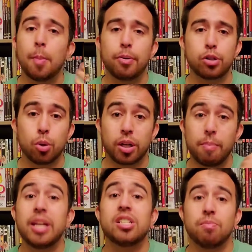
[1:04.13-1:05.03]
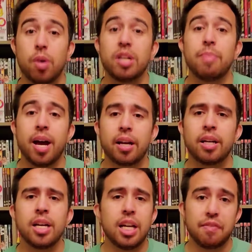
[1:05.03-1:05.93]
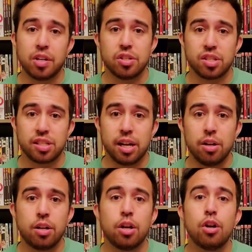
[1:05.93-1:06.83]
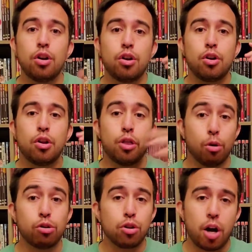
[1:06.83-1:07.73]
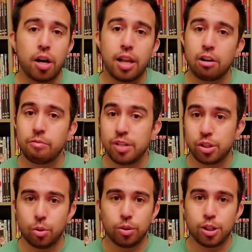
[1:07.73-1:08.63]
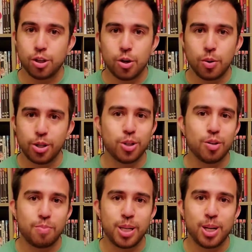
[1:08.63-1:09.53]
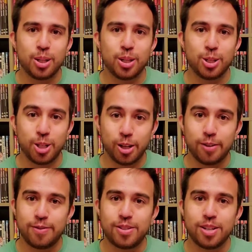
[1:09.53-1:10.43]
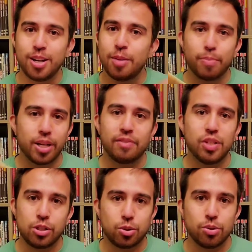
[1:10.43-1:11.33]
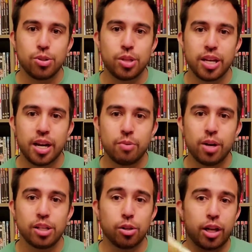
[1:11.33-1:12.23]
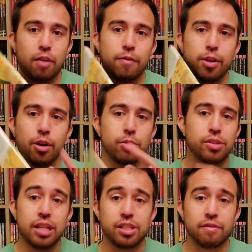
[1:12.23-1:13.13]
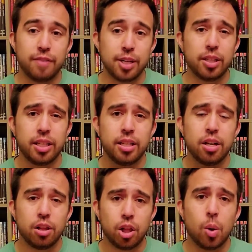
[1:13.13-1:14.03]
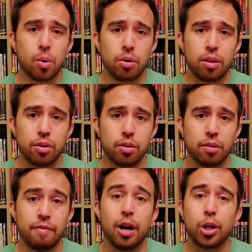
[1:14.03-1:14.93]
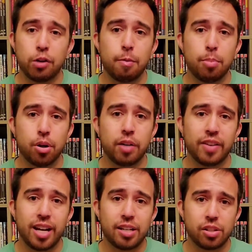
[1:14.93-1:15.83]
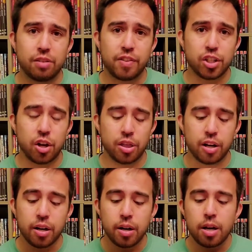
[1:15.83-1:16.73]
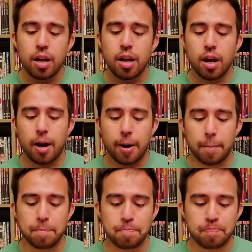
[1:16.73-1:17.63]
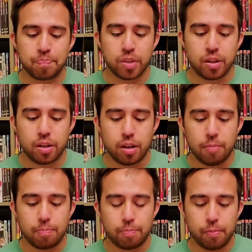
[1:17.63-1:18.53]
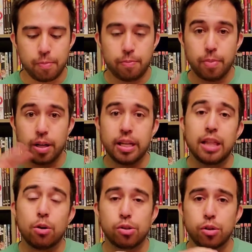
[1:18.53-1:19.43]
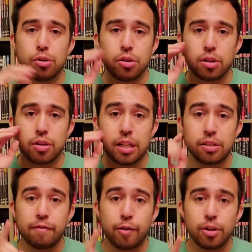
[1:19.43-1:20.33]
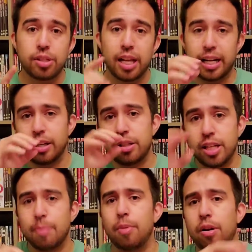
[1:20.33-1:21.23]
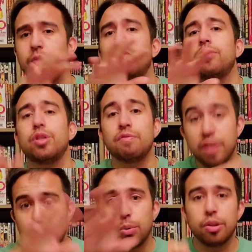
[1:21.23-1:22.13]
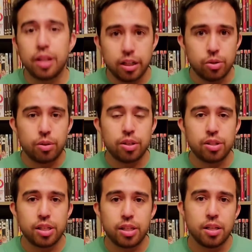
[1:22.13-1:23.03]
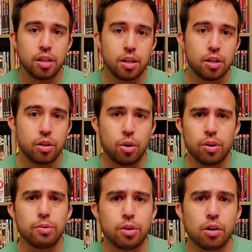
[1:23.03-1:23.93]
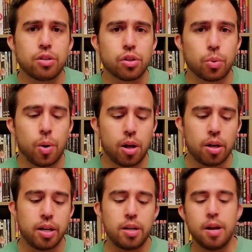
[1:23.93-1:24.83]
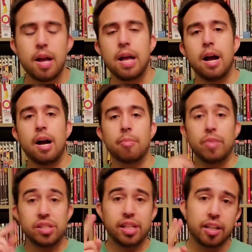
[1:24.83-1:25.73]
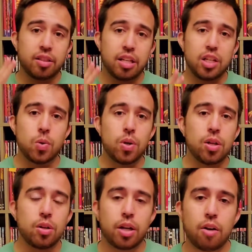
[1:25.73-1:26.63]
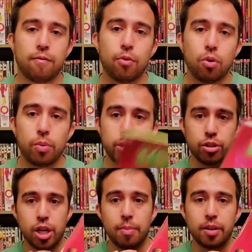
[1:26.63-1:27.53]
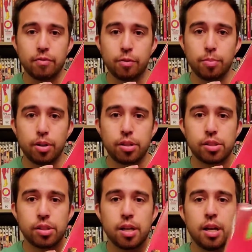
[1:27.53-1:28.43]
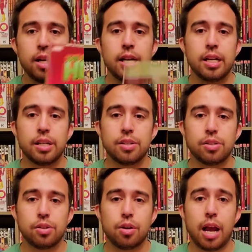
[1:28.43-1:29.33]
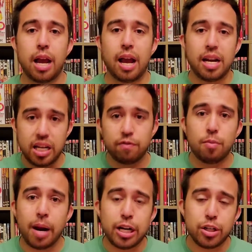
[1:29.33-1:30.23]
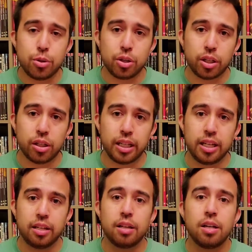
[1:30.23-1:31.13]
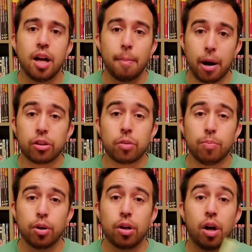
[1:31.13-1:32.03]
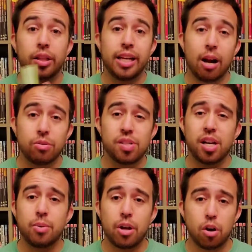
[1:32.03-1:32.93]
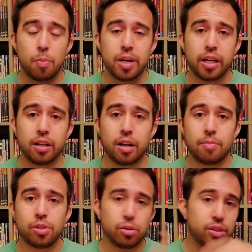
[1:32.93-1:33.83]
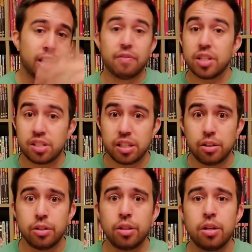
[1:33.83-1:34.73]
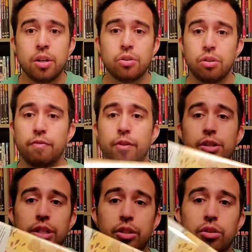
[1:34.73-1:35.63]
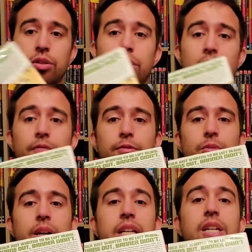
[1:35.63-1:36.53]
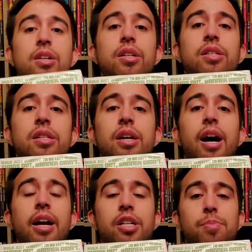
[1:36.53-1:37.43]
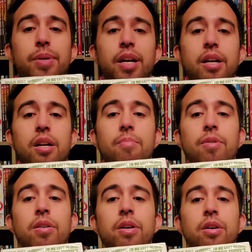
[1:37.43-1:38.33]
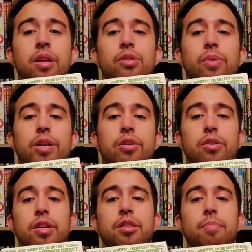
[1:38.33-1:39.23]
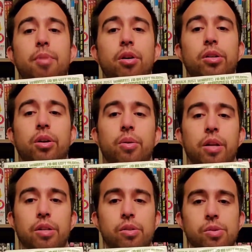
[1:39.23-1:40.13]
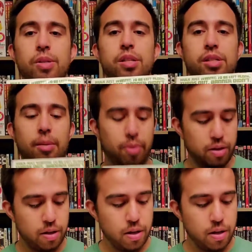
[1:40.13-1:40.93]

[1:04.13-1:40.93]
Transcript: book store, can make some money back if it doesn't sell. Those are not allowed to be sold as new and shouldn't be on the shelves, but I've seen stores do that anyways. Look out for those. They severely lower the value of a book if it's on there. But yeah, that's the first tip on just visual things you can see, in regards to quality. The second thing you want to look out for when you're shopping for books is any information you can glean about the book on the outside without opening it up. So say if it's sealed. So the first thing you can look out for right here is the ISBN number that's right underneath the barcode, and it also has a separate